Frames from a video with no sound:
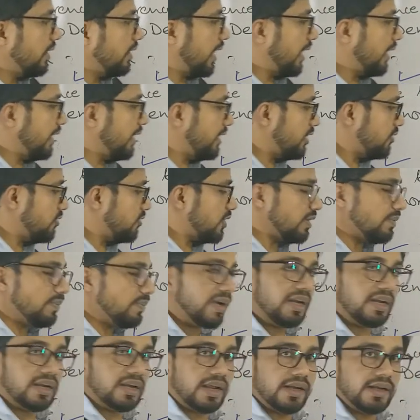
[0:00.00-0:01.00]

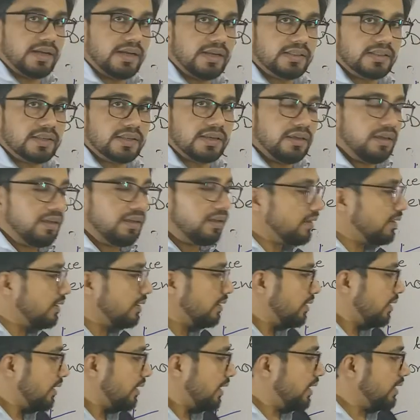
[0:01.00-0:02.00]
91 by 93
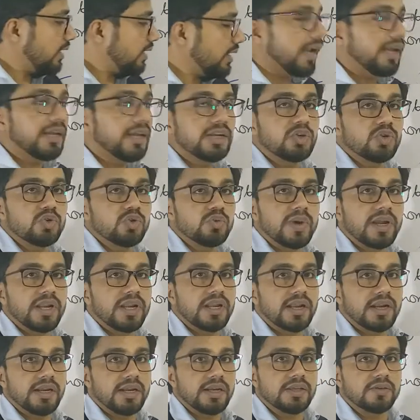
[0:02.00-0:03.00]
and 92
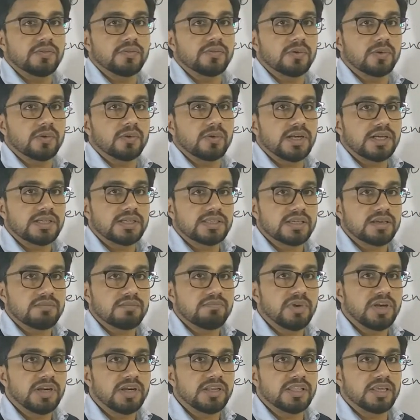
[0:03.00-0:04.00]
by 94. Let's
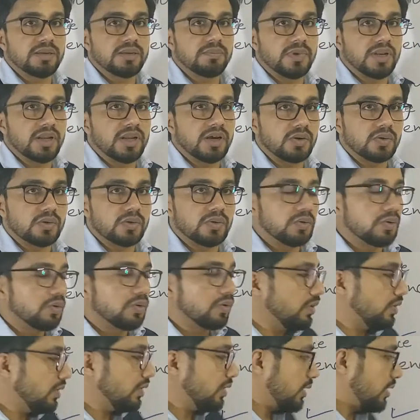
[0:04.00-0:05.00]
compare them now.
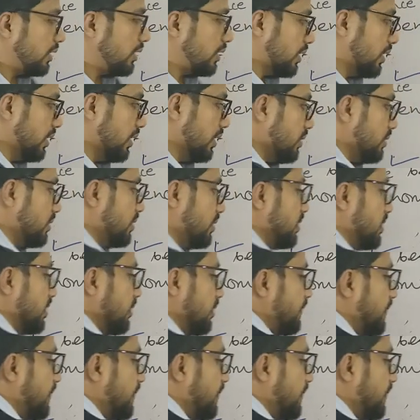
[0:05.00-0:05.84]
Here the